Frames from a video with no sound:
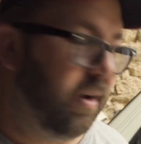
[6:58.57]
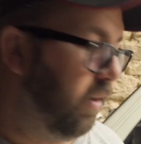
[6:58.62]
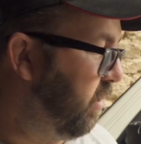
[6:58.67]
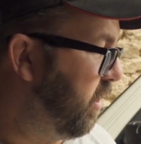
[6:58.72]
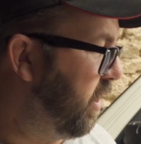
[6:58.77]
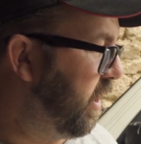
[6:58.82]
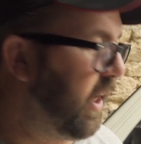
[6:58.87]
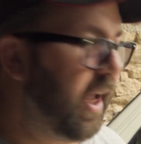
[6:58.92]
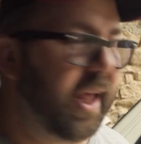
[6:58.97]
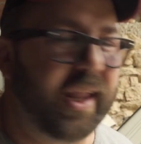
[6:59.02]
I'm
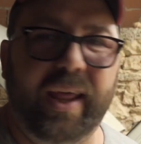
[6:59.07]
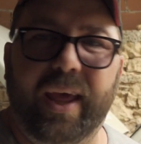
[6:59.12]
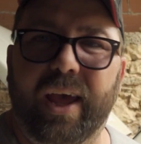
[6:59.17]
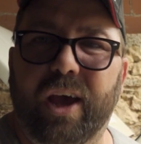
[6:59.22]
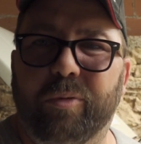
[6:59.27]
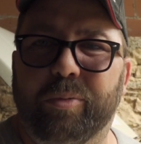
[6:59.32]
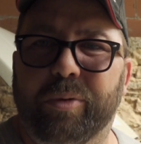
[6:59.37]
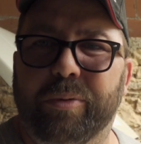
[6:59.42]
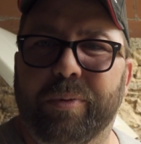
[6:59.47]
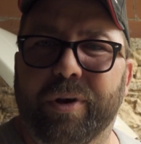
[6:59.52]
going to get the
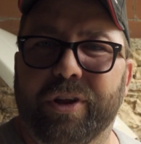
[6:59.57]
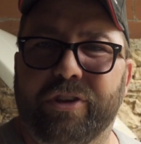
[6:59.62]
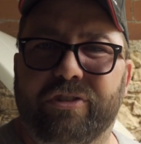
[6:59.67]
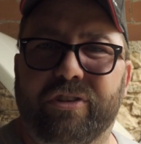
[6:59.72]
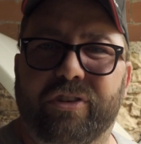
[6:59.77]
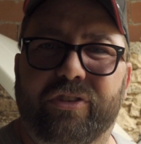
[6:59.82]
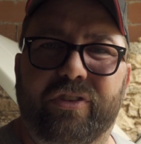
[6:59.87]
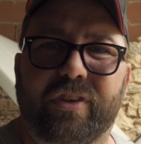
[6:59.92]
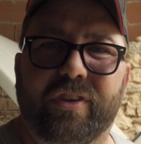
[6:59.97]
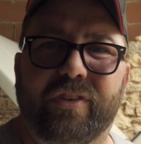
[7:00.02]
help of my
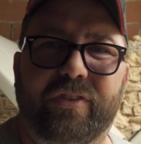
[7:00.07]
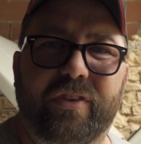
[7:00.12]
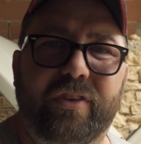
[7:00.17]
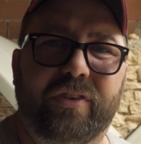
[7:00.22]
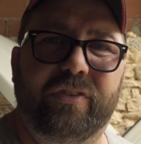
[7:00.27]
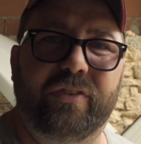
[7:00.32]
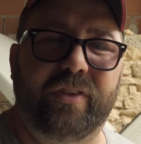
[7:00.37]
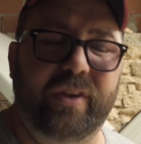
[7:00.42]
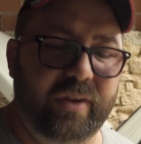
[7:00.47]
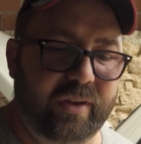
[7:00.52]
trusty
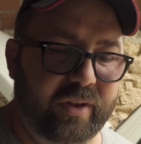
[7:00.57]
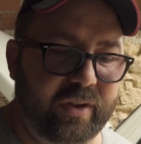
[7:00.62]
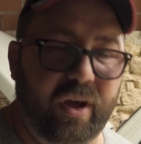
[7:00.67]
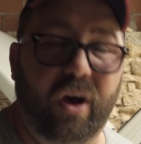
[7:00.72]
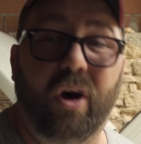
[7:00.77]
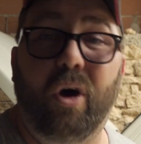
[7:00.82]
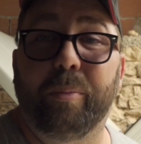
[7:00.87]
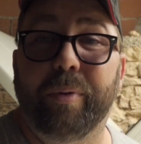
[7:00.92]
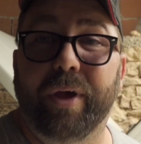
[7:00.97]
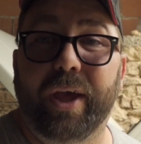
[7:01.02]
assistant, the
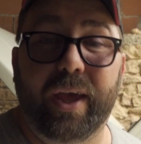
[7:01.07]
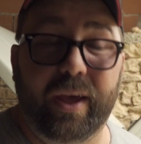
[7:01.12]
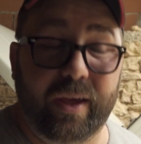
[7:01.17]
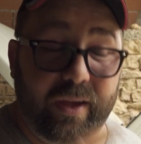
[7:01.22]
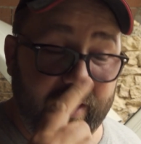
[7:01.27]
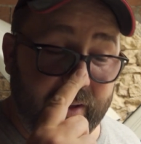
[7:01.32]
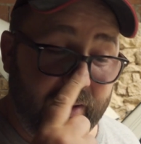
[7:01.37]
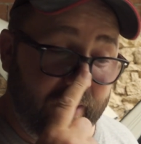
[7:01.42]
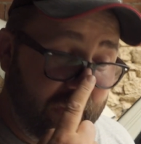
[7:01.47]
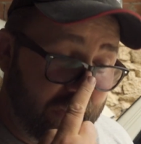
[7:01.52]
Hobbit,
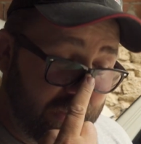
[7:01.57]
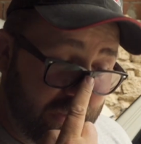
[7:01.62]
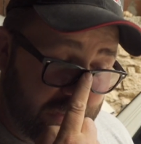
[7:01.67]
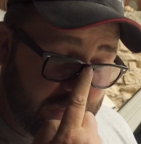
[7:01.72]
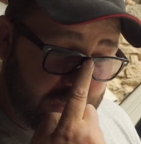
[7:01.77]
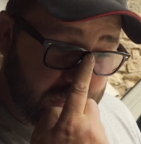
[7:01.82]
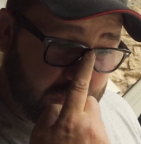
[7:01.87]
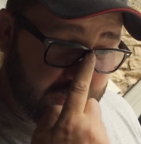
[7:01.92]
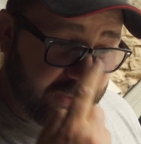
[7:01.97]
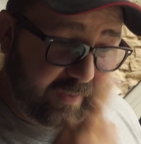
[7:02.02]

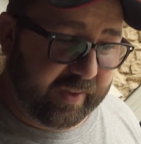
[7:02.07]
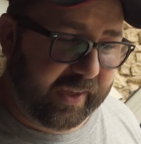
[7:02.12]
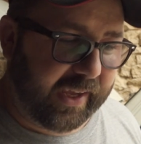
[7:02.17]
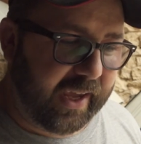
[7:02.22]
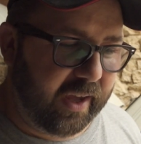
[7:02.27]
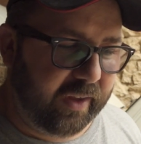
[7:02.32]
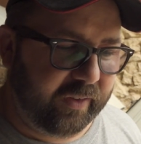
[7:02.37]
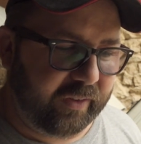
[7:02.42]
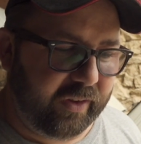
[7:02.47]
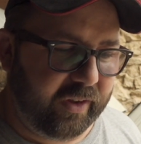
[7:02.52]
to
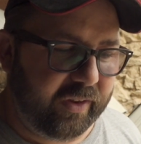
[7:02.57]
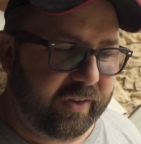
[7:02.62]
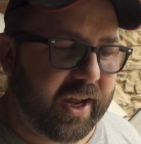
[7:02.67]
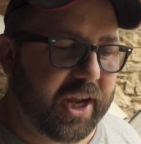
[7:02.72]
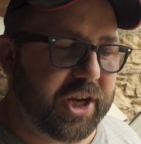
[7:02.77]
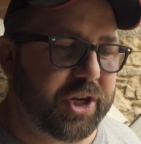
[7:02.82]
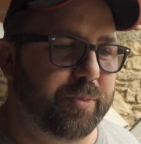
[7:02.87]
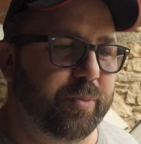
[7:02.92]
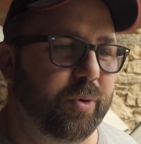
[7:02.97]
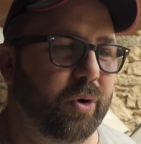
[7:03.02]
get under the
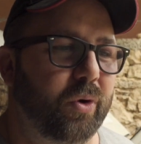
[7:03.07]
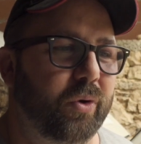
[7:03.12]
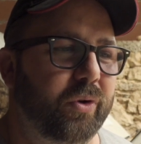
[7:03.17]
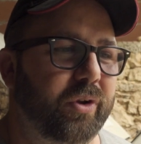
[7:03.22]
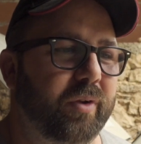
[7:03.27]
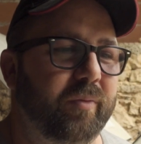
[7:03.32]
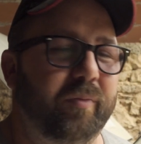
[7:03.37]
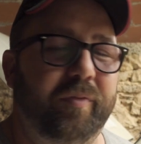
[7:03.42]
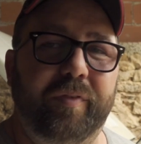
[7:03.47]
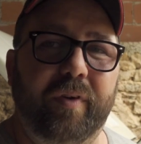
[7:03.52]
dashboard
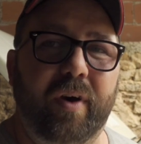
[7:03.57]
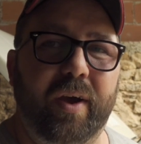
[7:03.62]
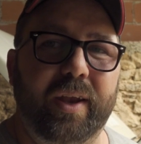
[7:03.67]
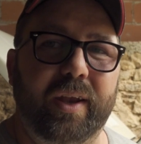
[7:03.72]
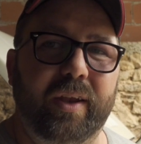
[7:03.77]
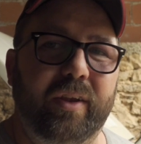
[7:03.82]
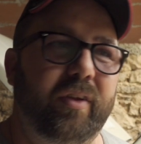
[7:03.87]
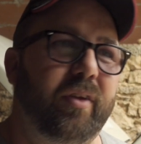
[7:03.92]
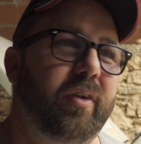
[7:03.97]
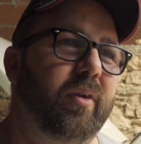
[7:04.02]
and
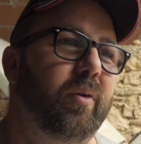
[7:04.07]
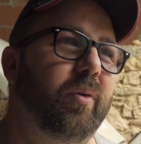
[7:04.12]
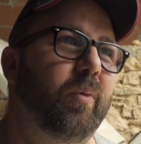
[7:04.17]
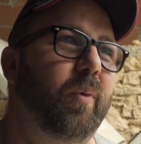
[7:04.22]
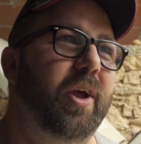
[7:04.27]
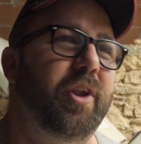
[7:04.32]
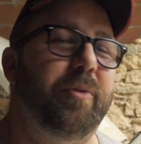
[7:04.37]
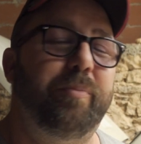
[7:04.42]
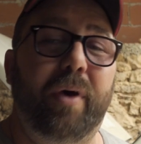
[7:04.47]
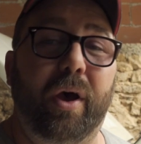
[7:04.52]
find
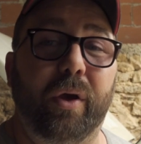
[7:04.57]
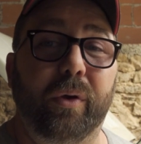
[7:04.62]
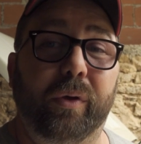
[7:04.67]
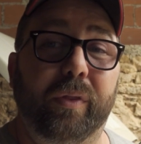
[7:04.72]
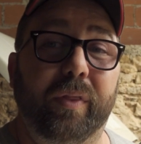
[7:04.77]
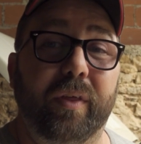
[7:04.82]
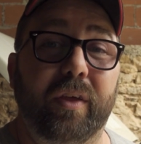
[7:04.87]
where to poke